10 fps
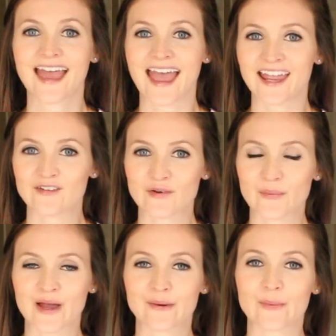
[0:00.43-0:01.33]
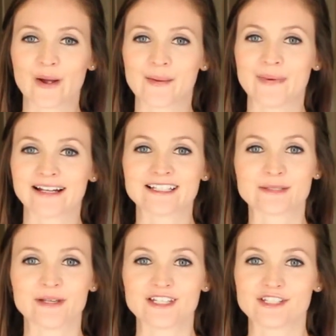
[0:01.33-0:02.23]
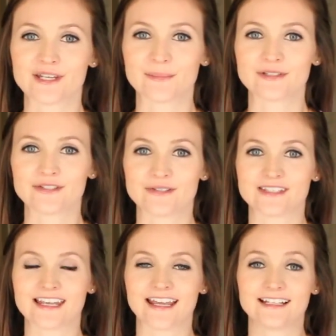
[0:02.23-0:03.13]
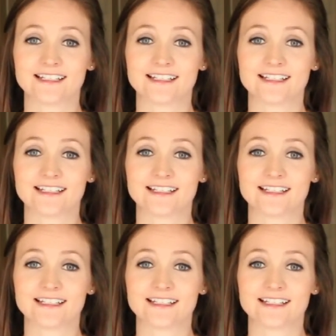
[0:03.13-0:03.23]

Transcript: Hey everyone, welcome back to Speech Tip Tuesday.